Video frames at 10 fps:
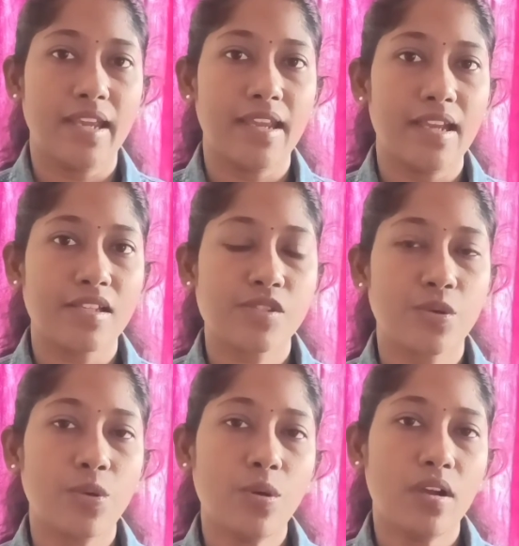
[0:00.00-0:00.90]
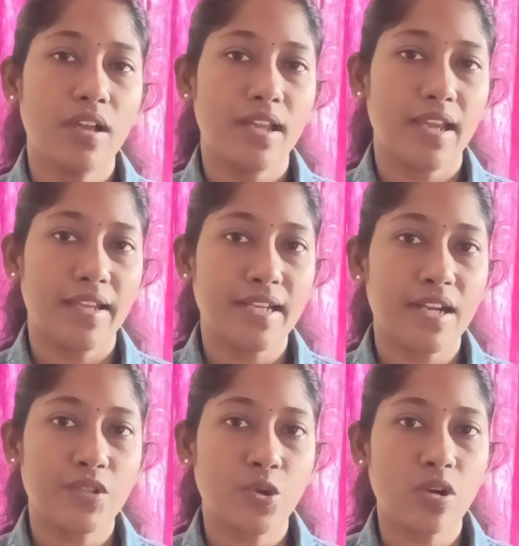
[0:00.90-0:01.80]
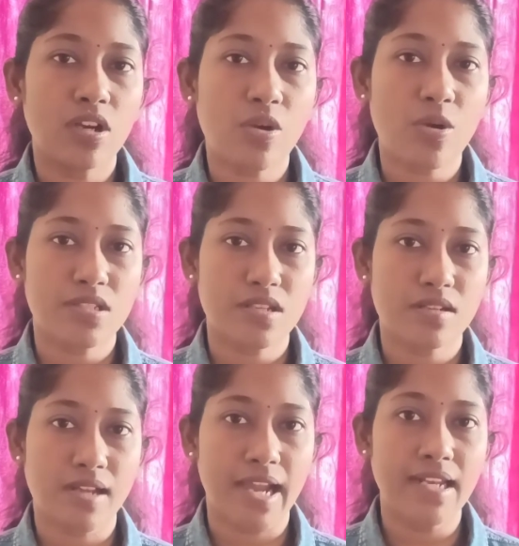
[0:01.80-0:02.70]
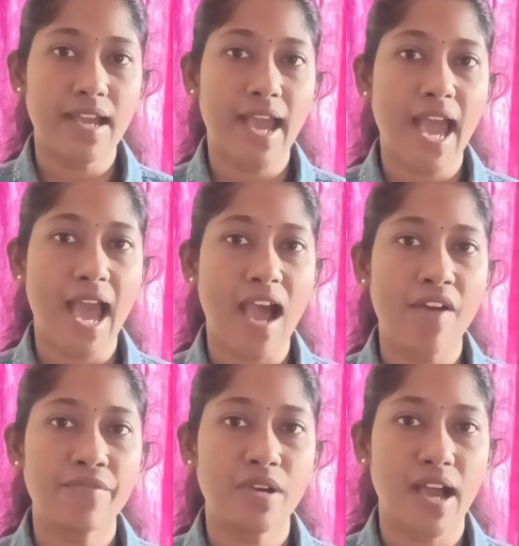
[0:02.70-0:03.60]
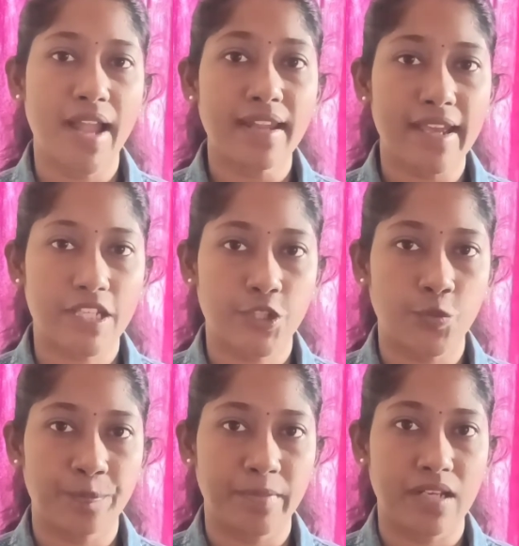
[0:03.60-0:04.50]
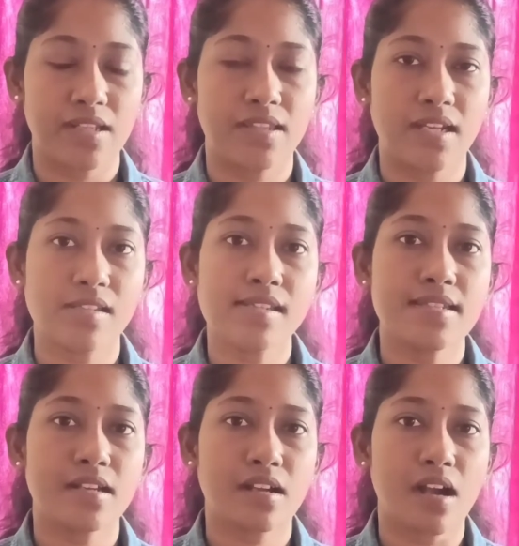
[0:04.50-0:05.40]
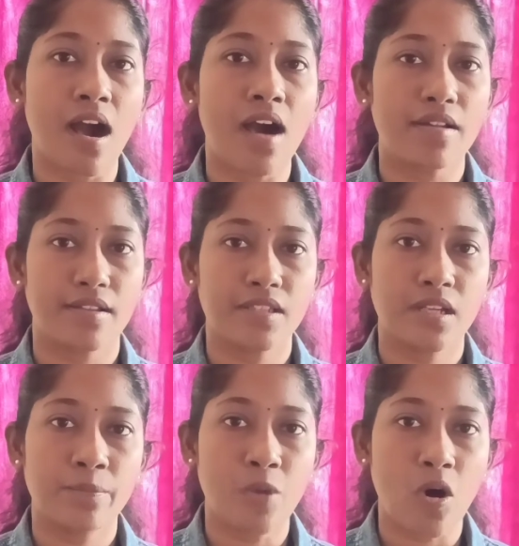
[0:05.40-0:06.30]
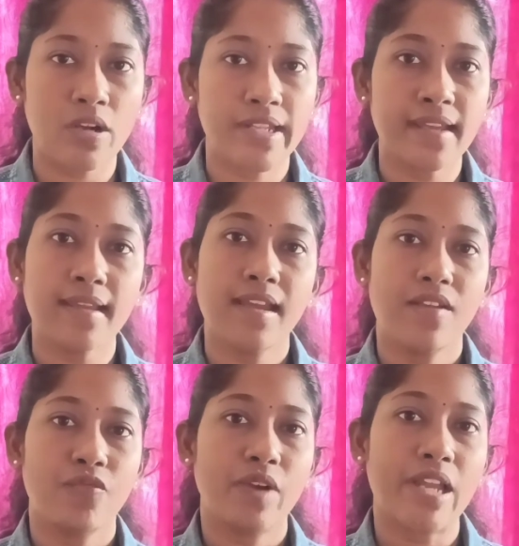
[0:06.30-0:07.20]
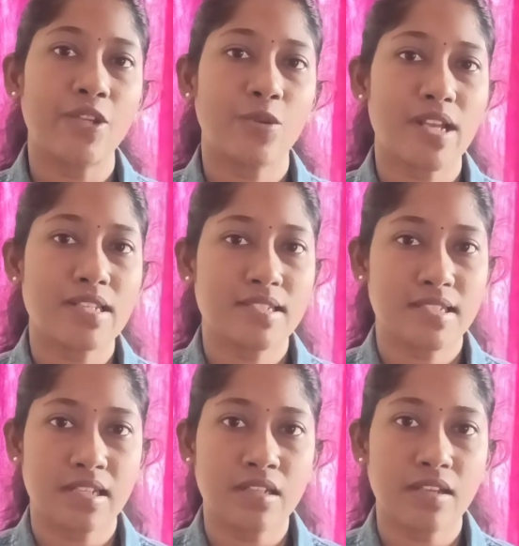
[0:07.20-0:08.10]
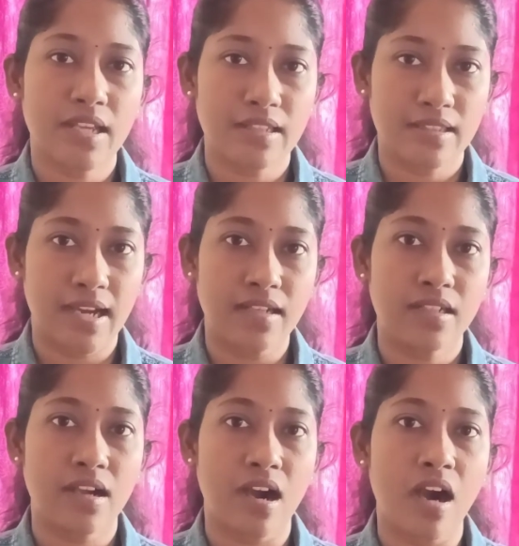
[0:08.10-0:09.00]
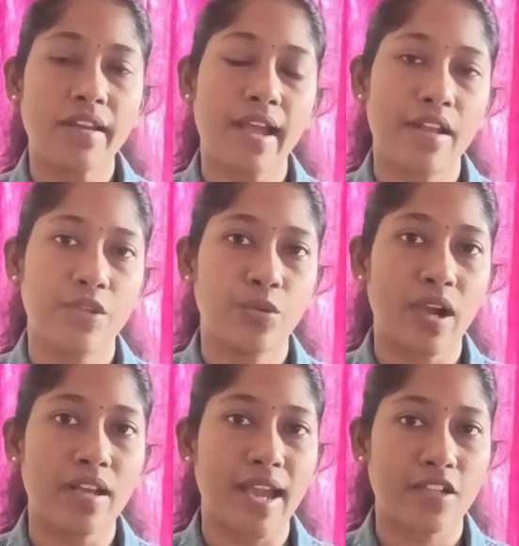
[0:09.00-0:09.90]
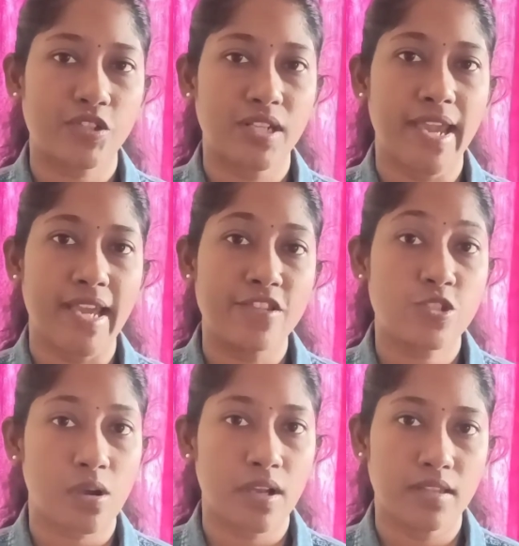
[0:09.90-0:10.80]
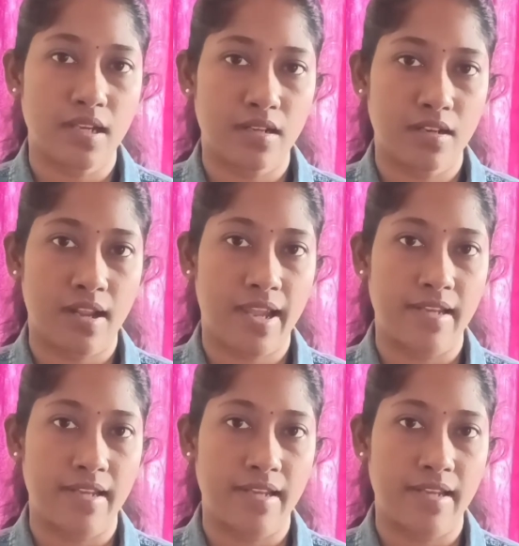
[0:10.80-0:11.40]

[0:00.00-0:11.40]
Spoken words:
So that roller coaster ride have an equipment, that is the car, the body where you can sit in that car and you can actually enjoy that ride.